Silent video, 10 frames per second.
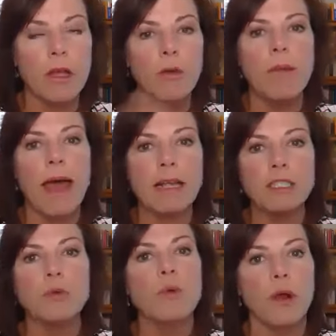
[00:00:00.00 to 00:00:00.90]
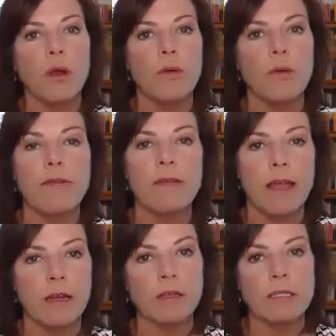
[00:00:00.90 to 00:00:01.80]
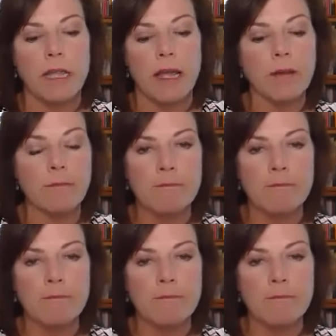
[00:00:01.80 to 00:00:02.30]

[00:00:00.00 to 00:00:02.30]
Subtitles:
back to work, whatever that looks like?